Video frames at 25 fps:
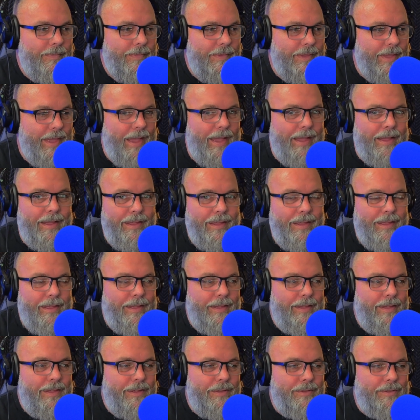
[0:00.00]
Yeah.
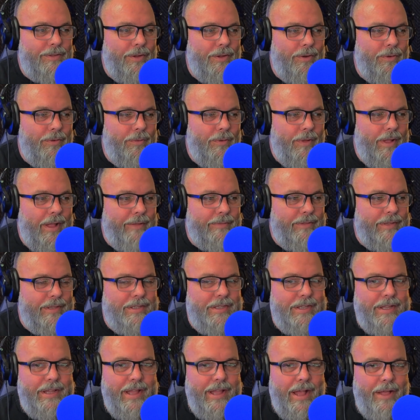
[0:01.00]
So we'll have to
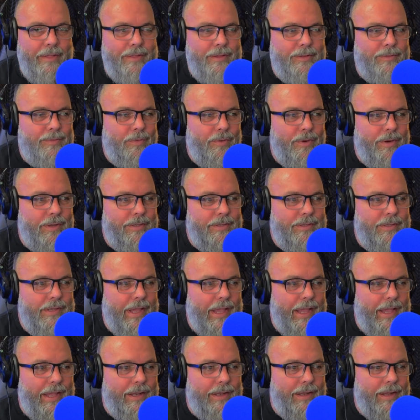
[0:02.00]
see how this works.
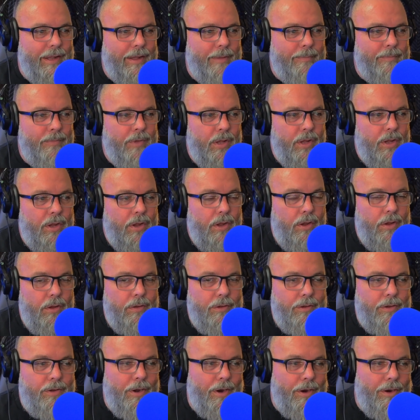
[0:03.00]
And
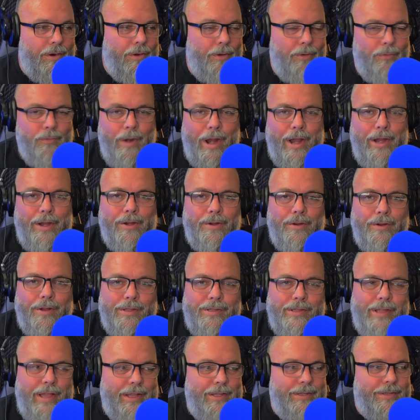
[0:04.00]
Carl Riker
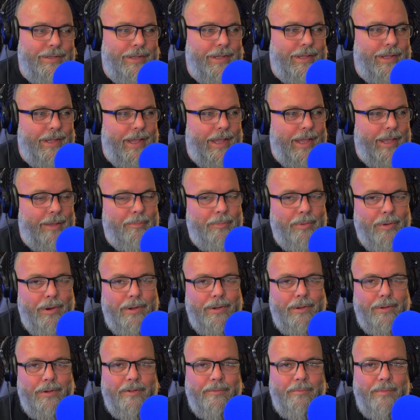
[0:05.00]
is actually a
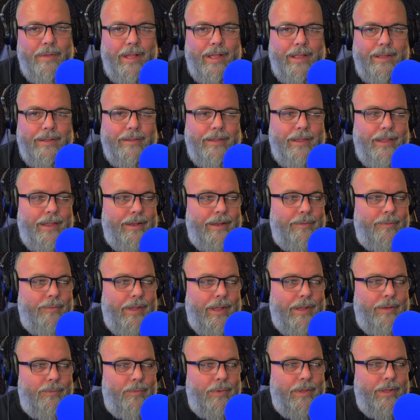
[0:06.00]
partner of mine,
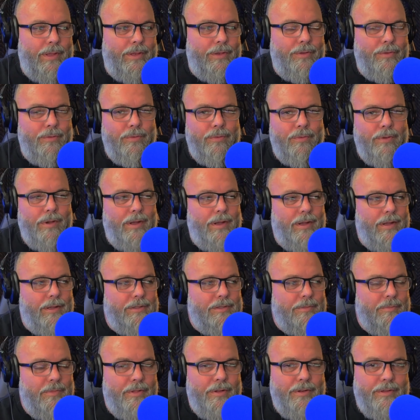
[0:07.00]
and we do
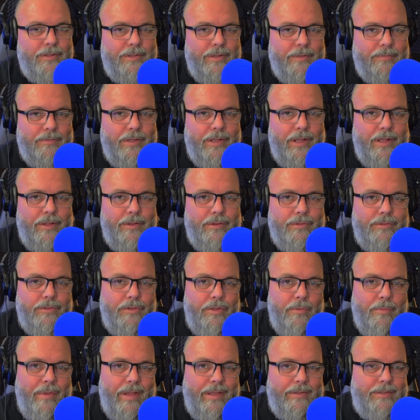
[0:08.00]
some other stuff together. So
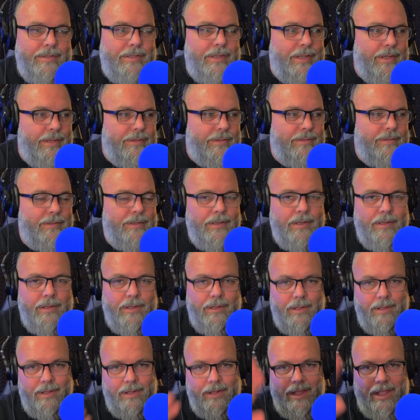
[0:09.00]
you might see us
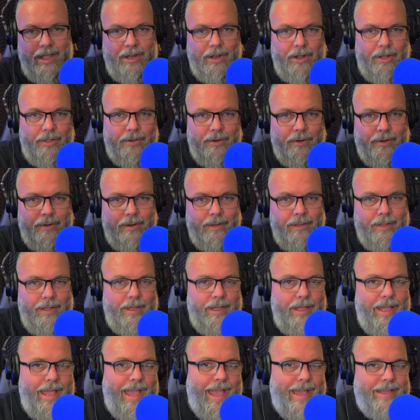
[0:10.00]
in other
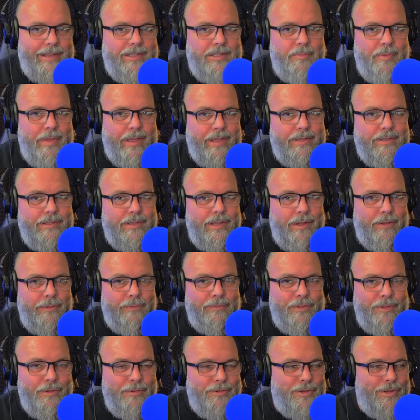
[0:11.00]
aspects of
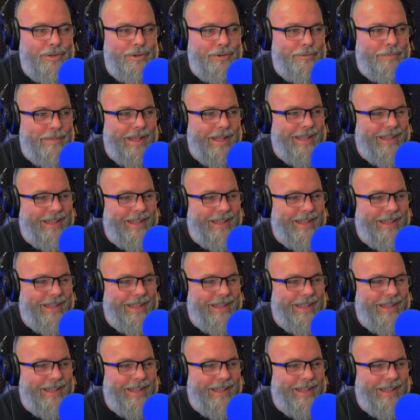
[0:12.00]
YouTube.